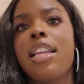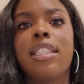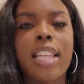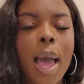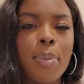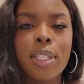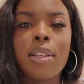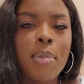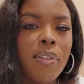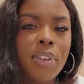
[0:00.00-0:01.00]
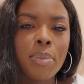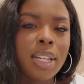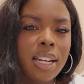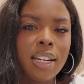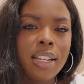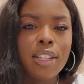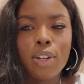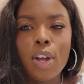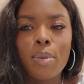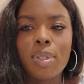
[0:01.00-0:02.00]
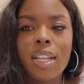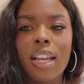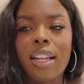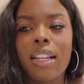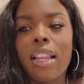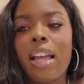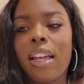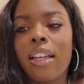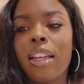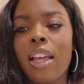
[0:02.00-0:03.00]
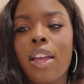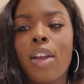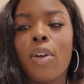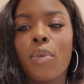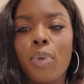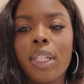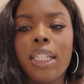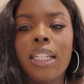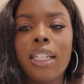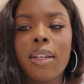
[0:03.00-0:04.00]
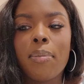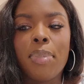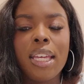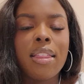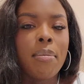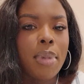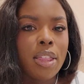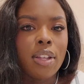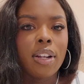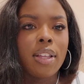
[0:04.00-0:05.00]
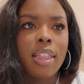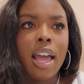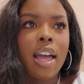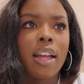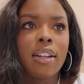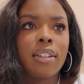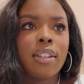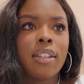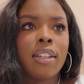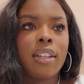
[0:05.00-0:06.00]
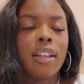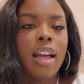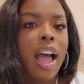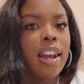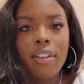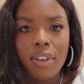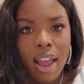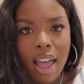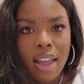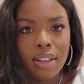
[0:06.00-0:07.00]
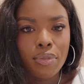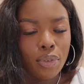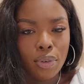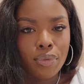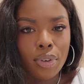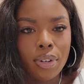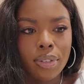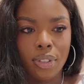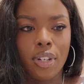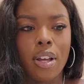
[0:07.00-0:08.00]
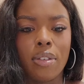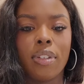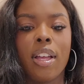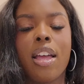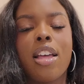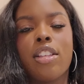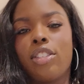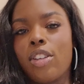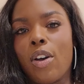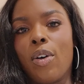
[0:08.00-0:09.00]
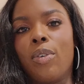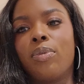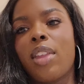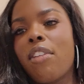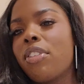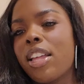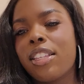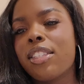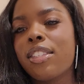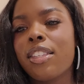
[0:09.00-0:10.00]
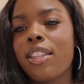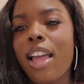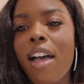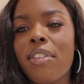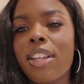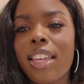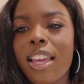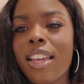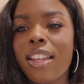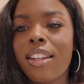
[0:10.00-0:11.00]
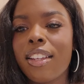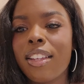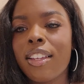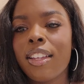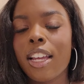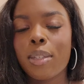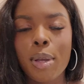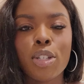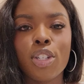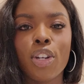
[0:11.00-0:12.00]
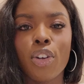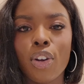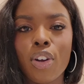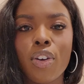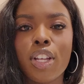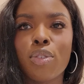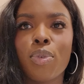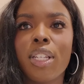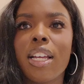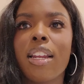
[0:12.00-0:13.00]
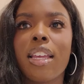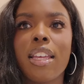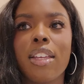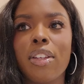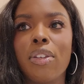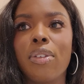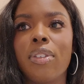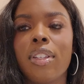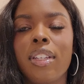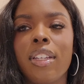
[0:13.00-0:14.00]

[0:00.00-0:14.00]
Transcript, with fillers: tap into my femininity, you know what I'm saying? And like really be the mother that I never had for real, for real, you know? So I feel like this is having a kid, especially a girl, is really gonna heal